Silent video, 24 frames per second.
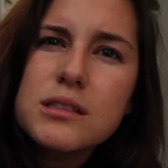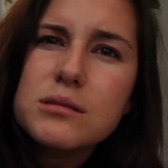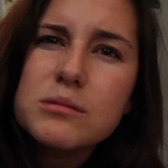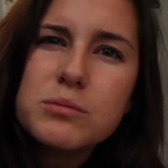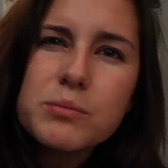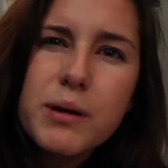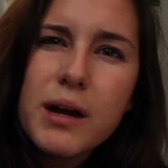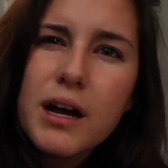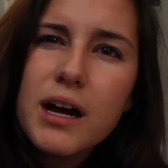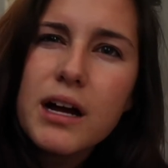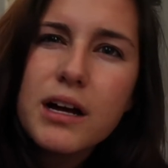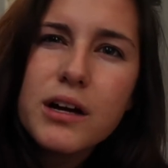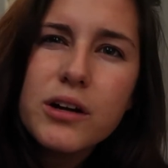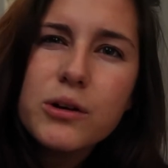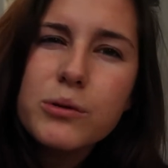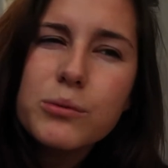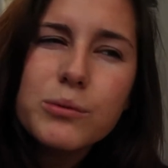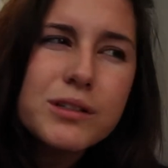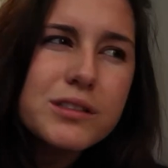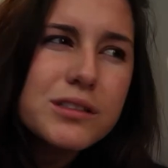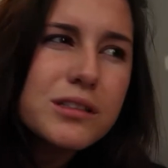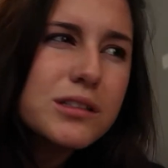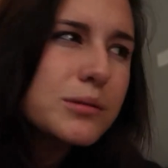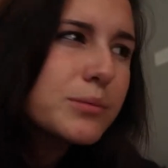a spy or
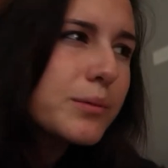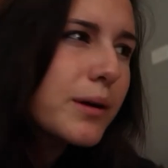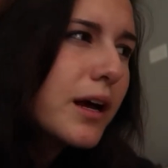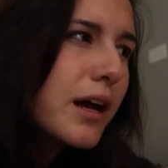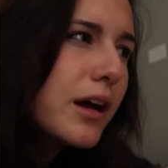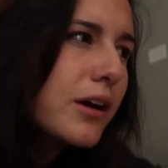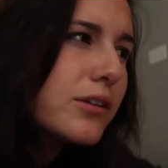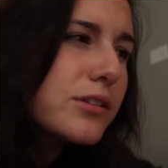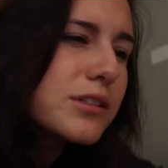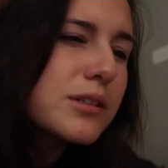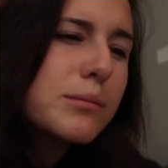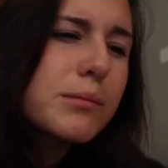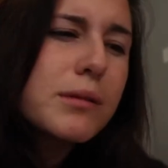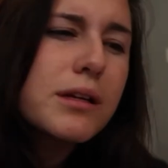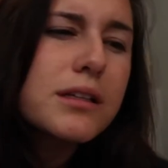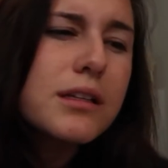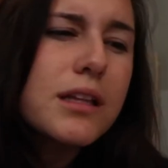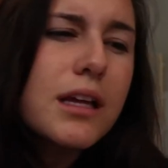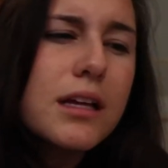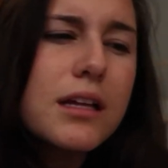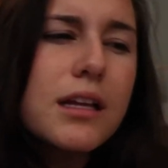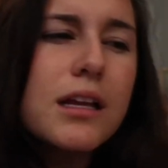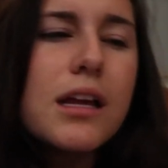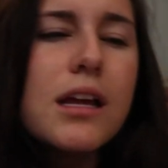was a spy or something like
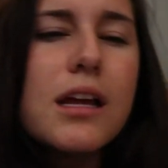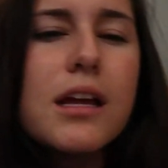that.